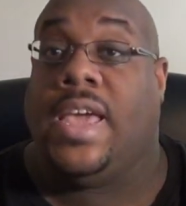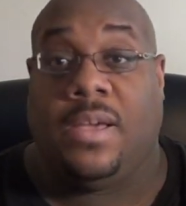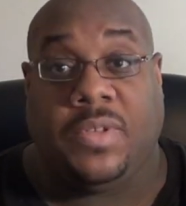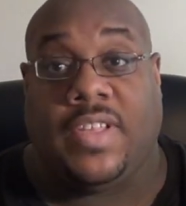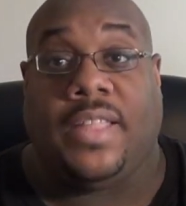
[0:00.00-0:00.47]

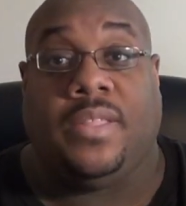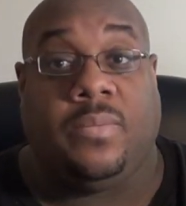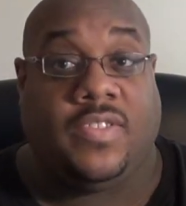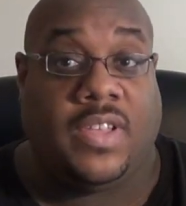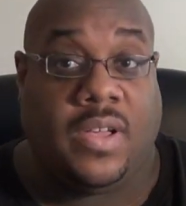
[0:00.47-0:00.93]
Amazon
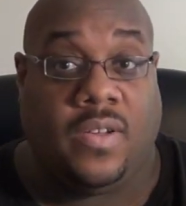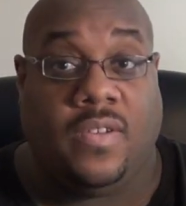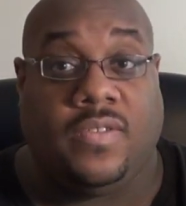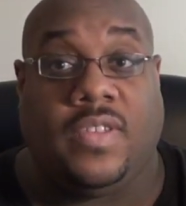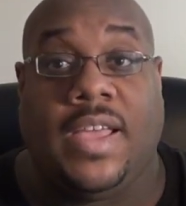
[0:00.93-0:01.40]

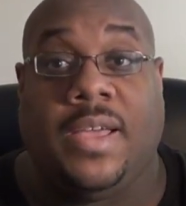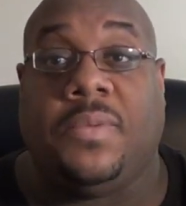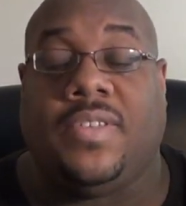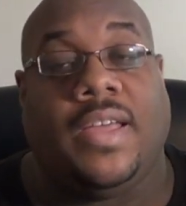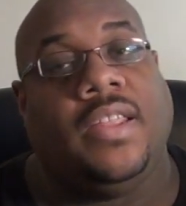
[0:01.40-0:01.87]
themselves.
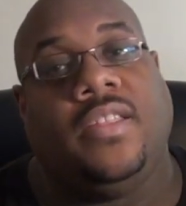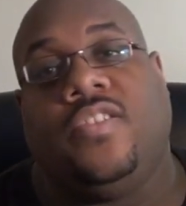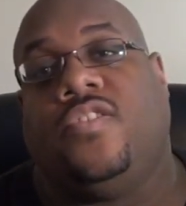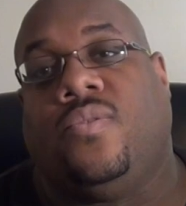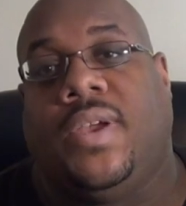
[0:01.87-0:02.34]
Amazon, and
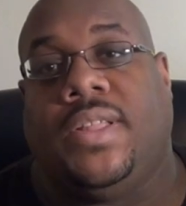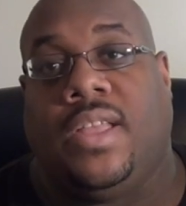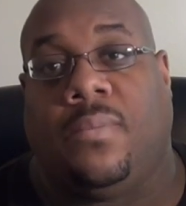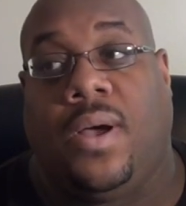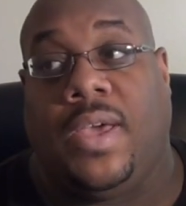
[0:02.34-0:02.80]
this is the great
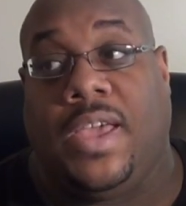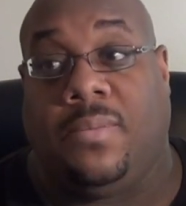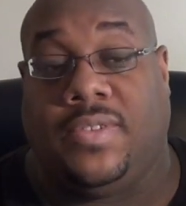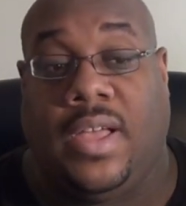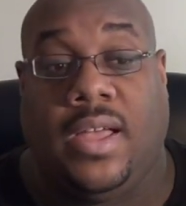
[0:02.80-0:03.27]
thing about
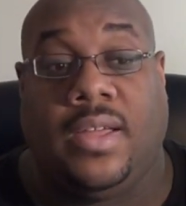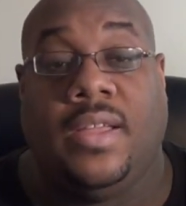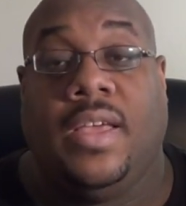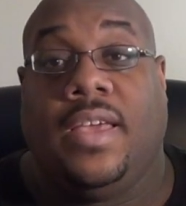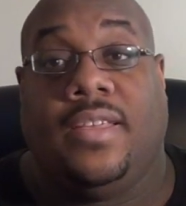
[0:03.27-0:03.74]
Amazon,
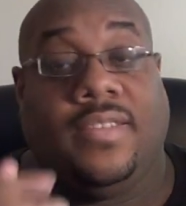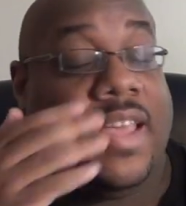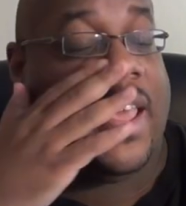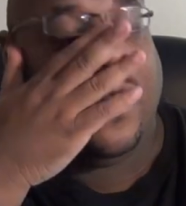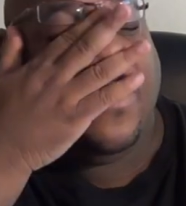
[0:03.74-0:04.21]
is
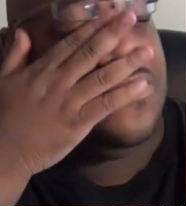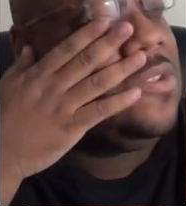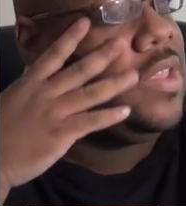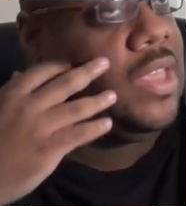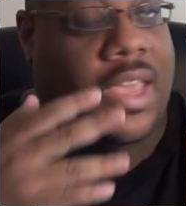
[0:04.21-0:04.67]
that
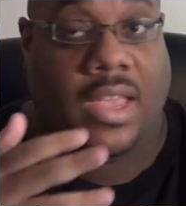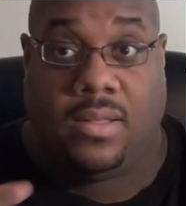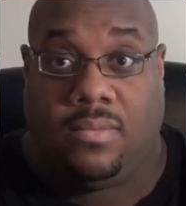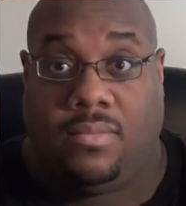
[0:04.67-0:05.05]
you can get,